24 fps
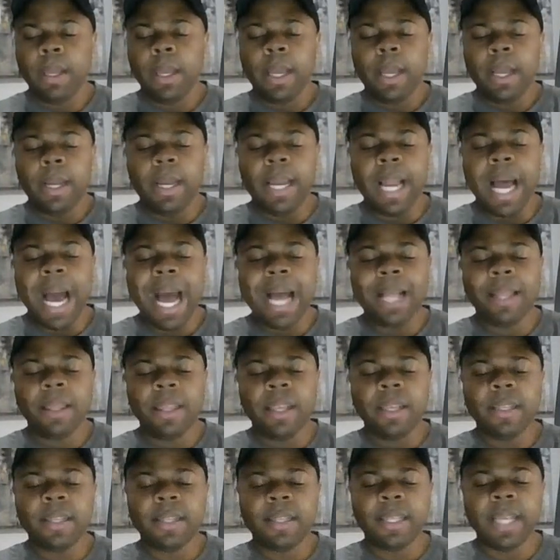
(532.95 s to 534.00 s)
not
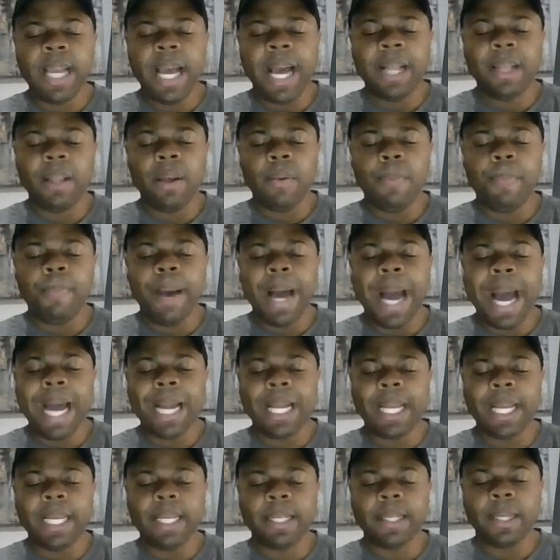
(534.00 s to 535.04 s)
the stellar
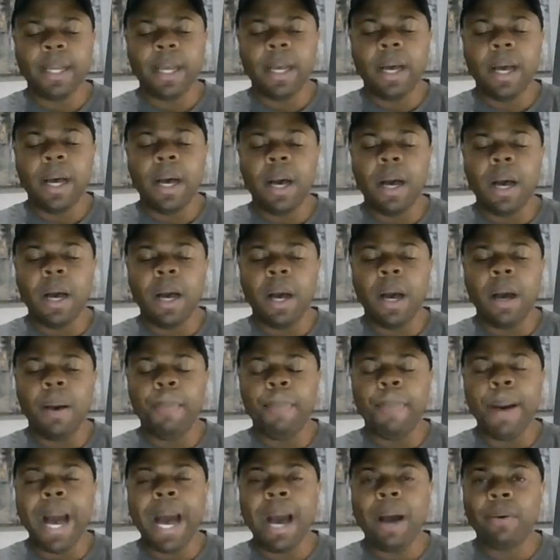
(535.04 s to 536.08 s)
bodies
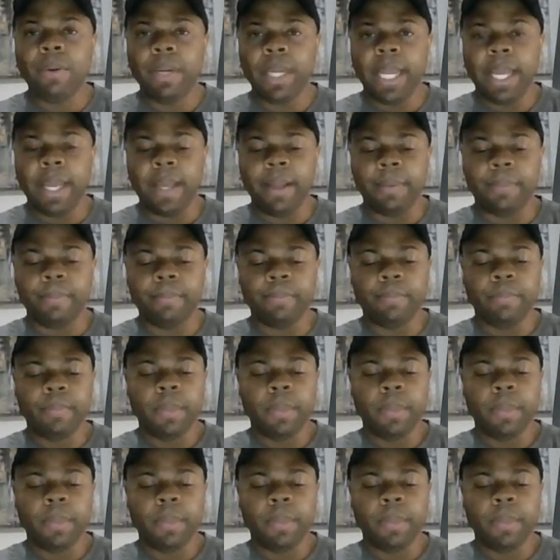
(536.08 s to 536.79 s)
abounding.